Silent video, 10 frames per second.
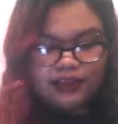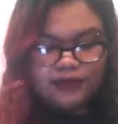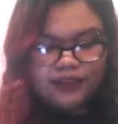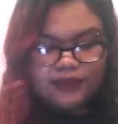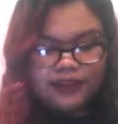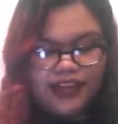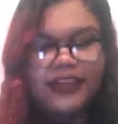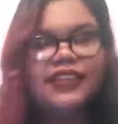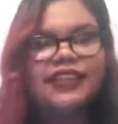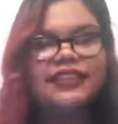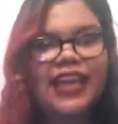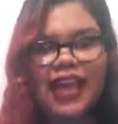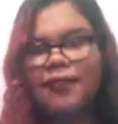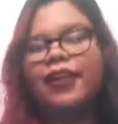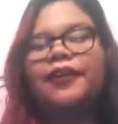Coming at number 9 is
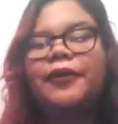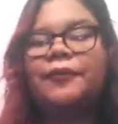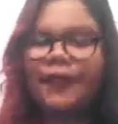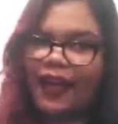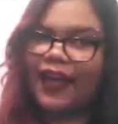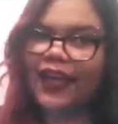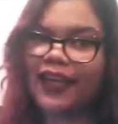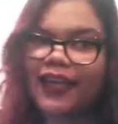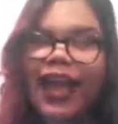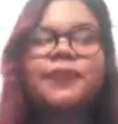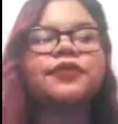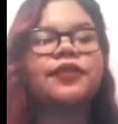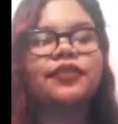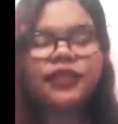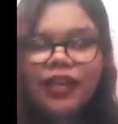Abigail. I
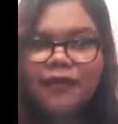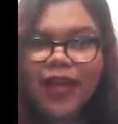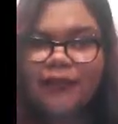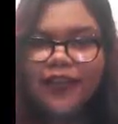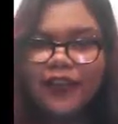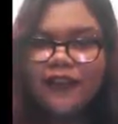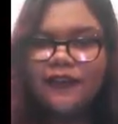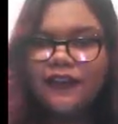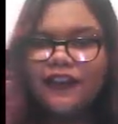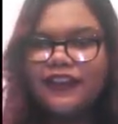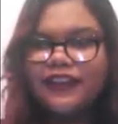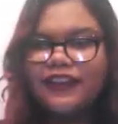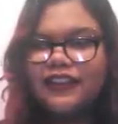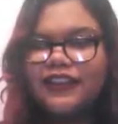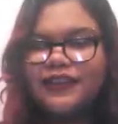absolutely love Abigail.
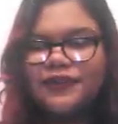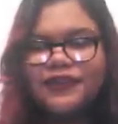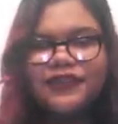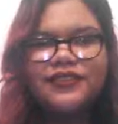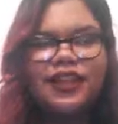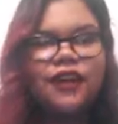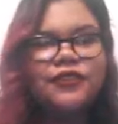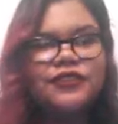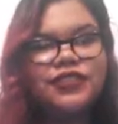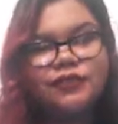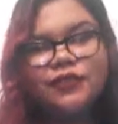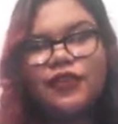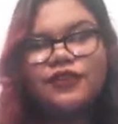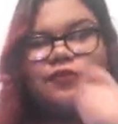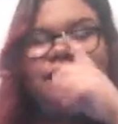It is one of those songs. It will
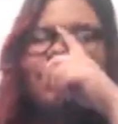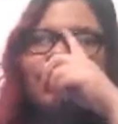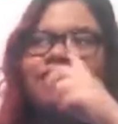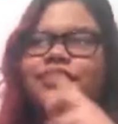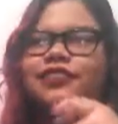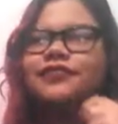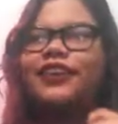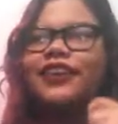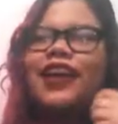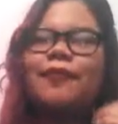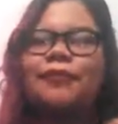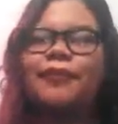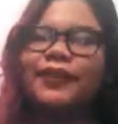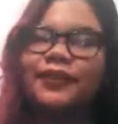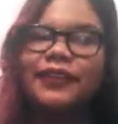also put me in just a very happy
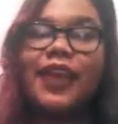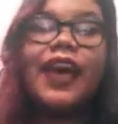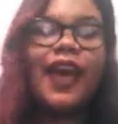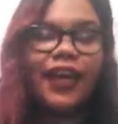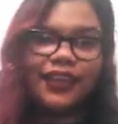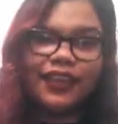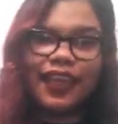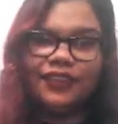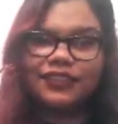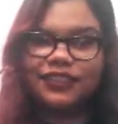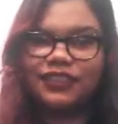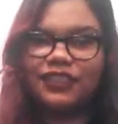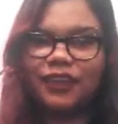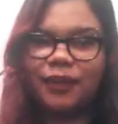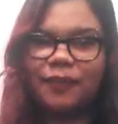mood. I can
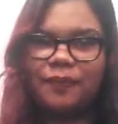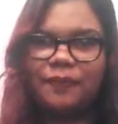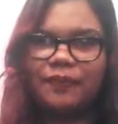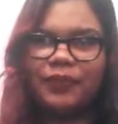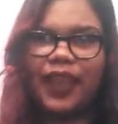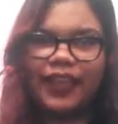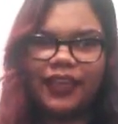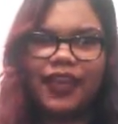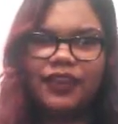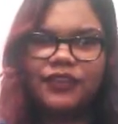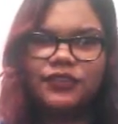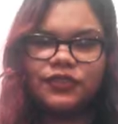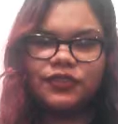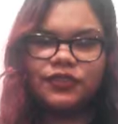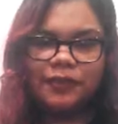actually, I can kind of
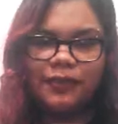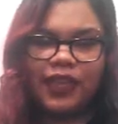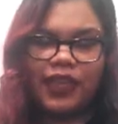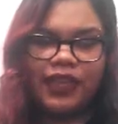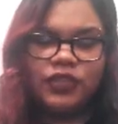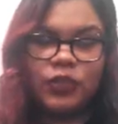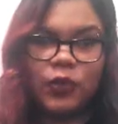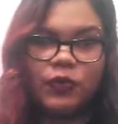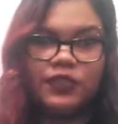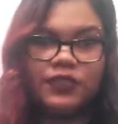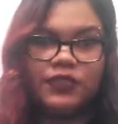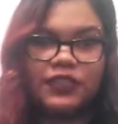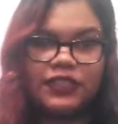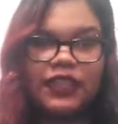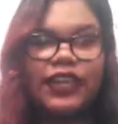scream. So this is
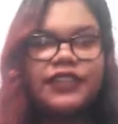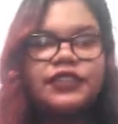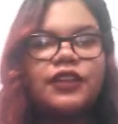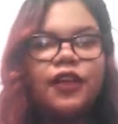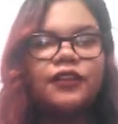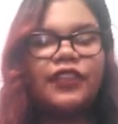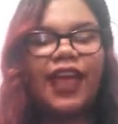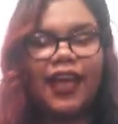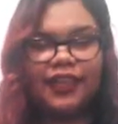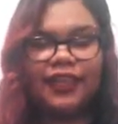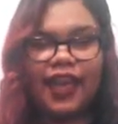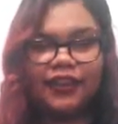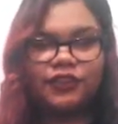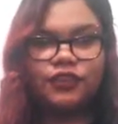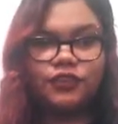a song that I can
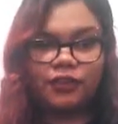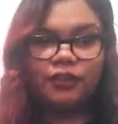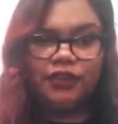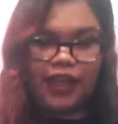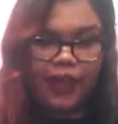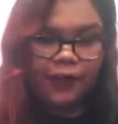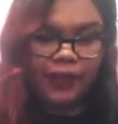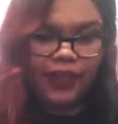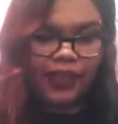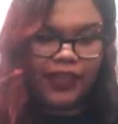actually scream and growl.